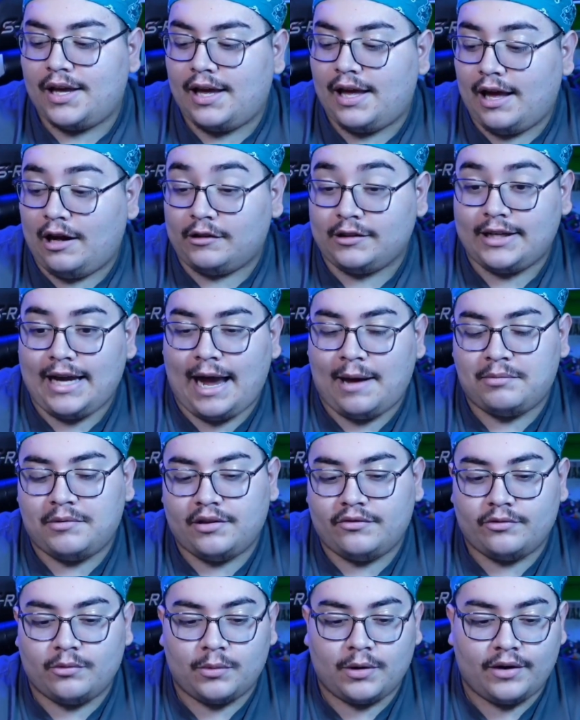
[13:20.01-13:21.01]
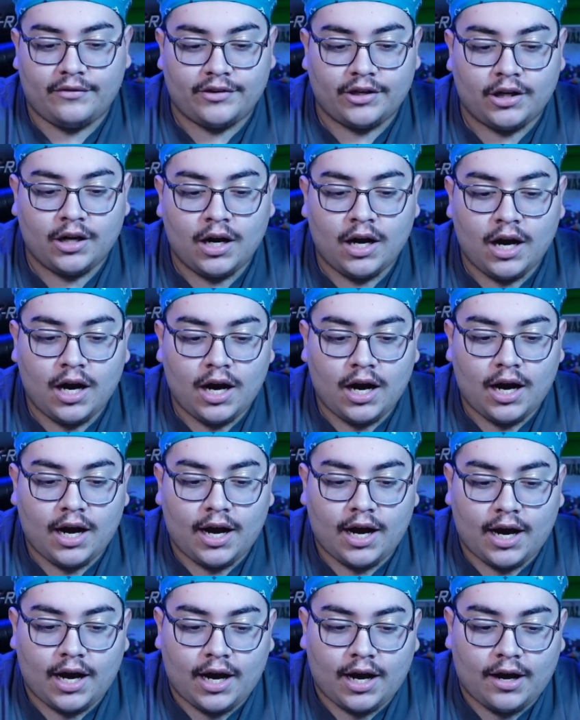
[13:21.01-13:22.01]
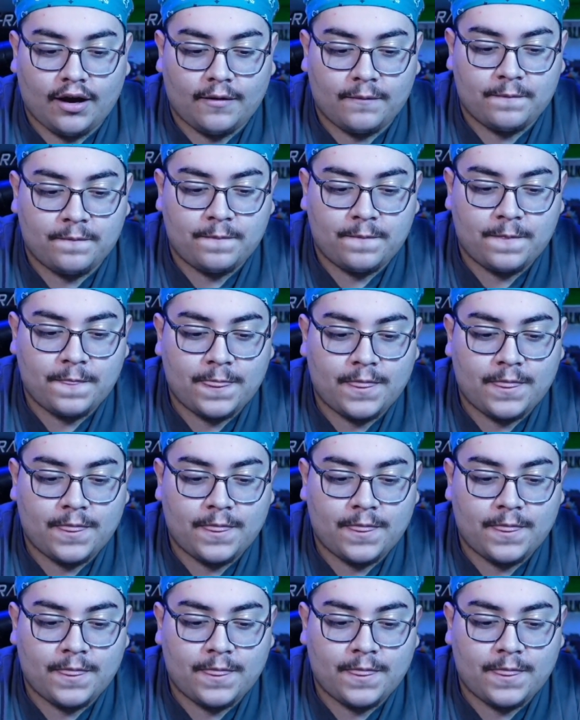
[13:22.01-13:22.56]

held captive or whatever. Um,